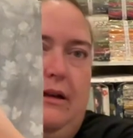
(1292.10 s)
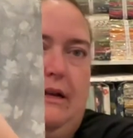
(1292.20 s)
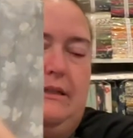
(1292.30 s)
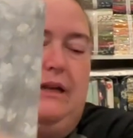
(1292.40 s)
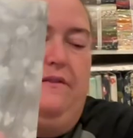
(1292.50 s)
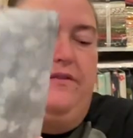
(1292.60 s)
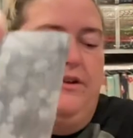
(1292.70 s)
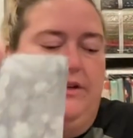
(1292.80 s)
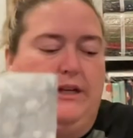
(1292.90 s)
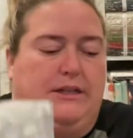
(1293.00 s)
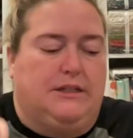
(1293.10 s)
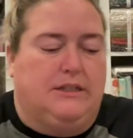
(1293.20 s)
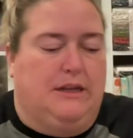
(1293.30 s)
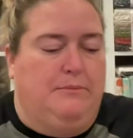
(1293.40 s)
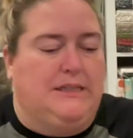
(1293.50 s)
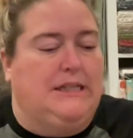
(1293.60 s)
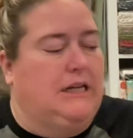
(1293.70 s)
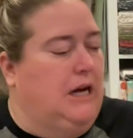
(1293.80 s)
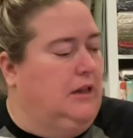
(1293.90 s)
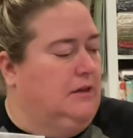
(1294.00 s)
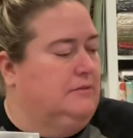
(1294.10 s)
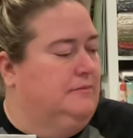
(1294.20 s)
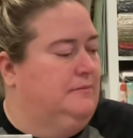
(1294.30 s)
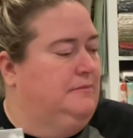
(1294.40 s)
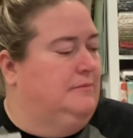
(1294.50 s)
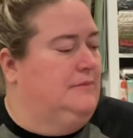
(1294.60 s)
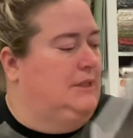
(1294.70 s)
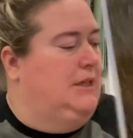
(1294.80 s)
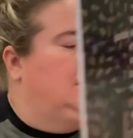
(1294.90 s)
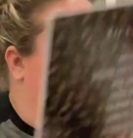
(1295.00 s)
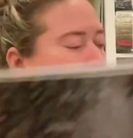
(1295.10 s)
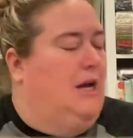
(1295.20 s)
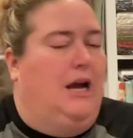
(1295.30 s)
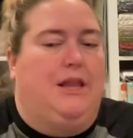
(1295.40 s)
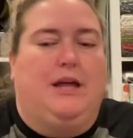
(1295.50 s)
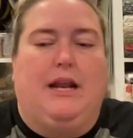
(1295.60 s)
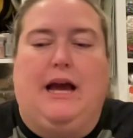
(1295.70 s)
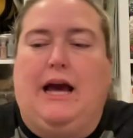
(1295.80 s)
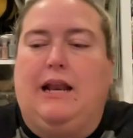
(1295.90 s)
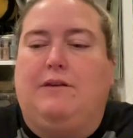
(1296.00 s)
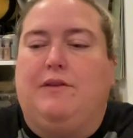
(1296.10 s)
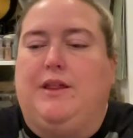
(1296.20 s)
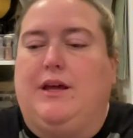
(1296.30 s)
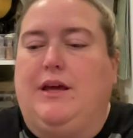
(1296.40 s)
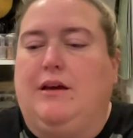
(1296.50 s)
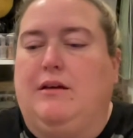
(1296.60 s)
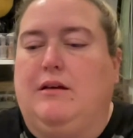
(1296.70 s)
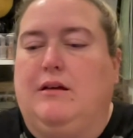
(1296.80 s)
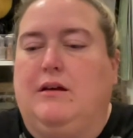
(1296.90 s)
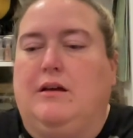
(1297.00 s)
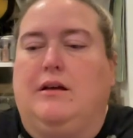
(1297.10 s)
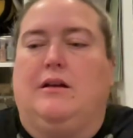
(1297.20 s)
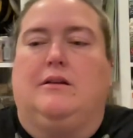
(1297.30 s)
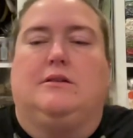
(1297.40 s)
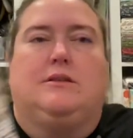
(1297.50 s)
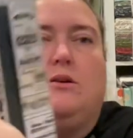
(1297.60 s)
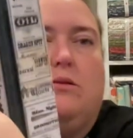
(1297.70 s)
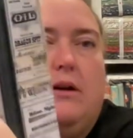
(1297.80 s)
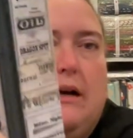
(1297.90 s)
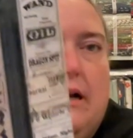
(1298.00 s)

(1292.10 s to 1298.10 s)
is not filled in is because I'm missing a color. I thought I had everything. So